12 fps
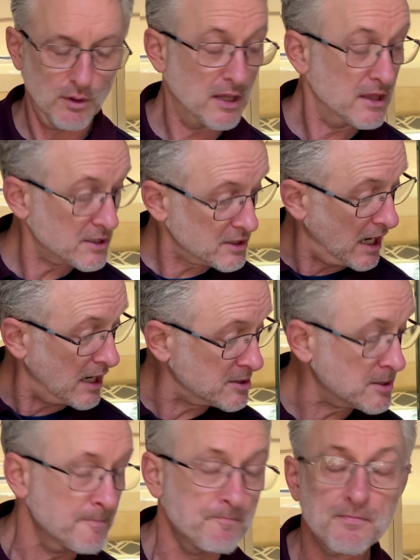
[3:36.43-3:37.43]
in this
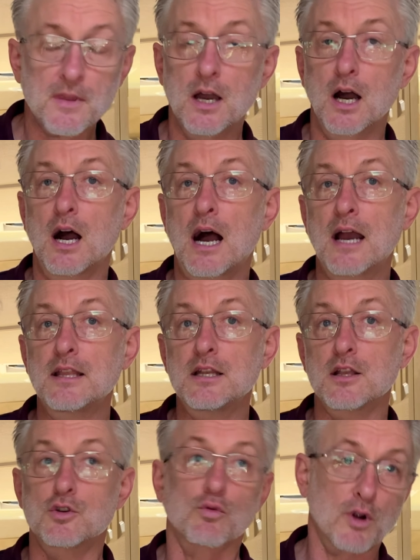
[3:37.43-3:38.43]
case, I
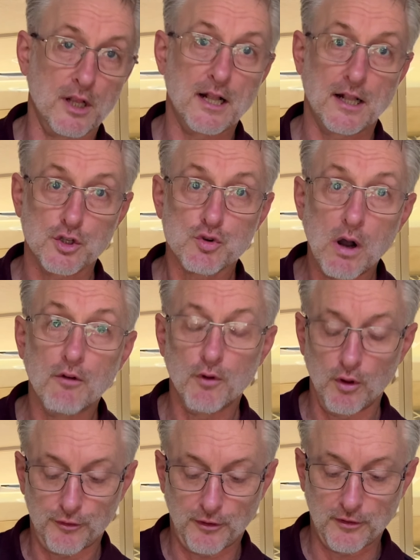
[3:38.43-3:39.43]
needed to run it on a 12
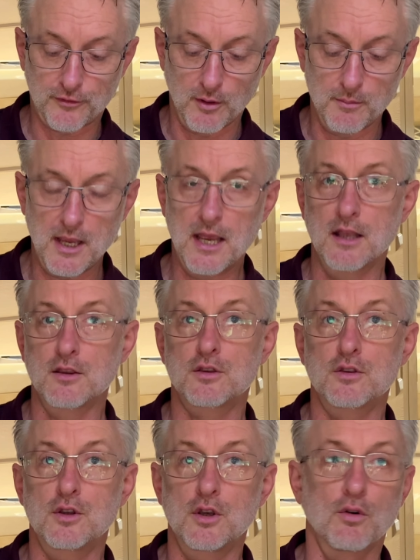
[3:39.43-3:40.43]
volt system, and
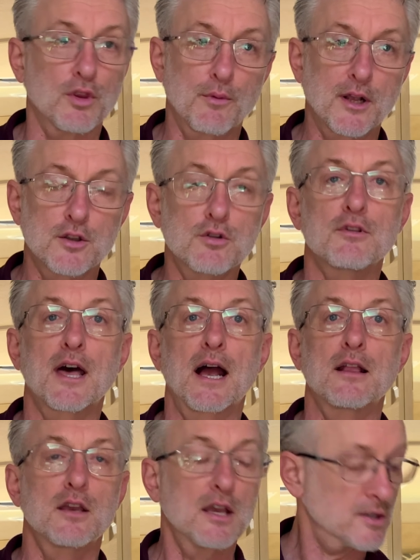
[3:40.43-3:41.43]
the only way to do
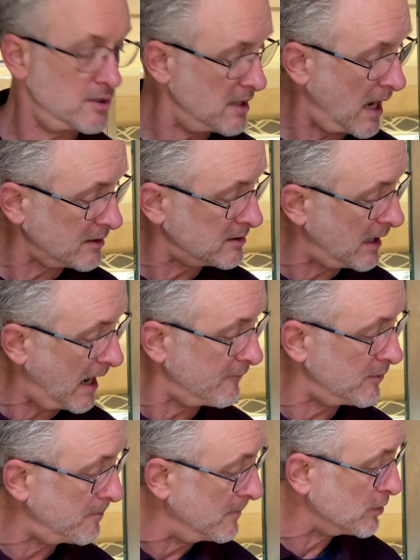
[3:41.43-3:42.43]
that is not to have
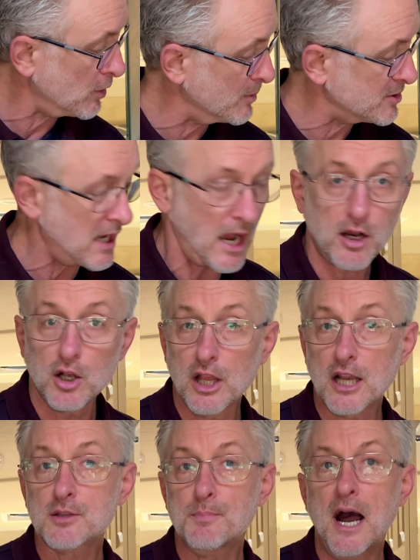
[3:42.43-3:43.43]
the thermostat
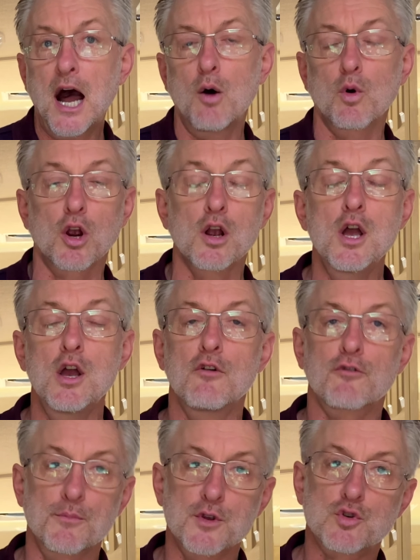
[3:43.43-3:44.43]
collect power
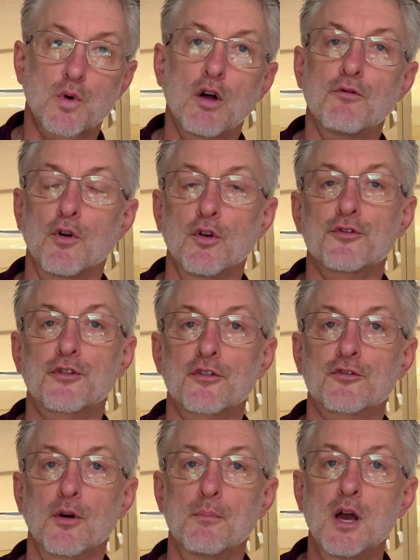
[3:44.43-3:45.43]
from the 12 volt
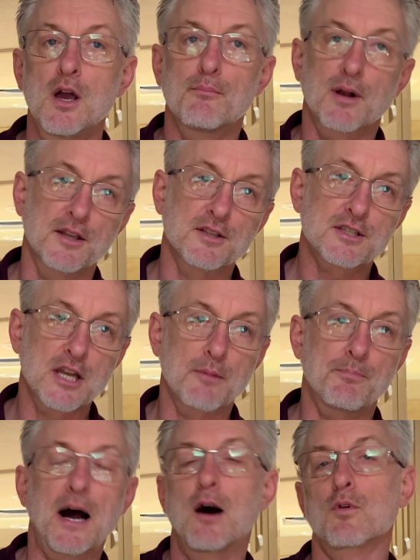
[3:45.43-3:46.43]
system, but instead
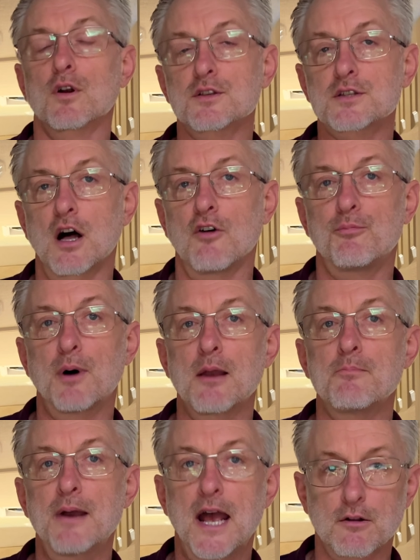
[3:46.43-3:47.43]
power itself by
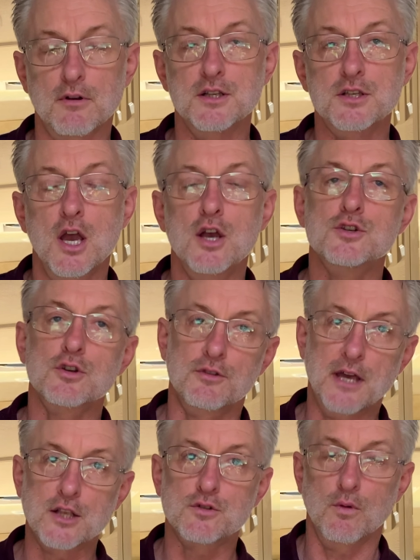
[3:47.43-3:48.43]
batteries. So
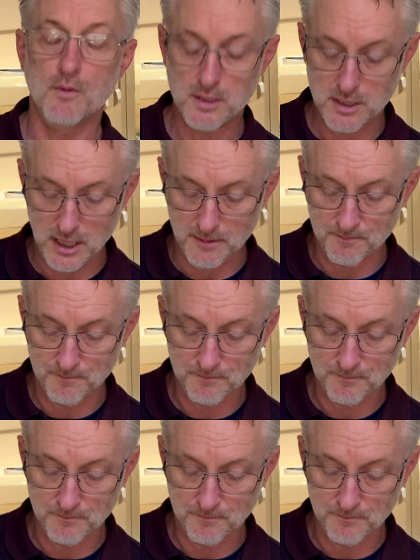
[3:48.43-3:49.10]
that's what we did.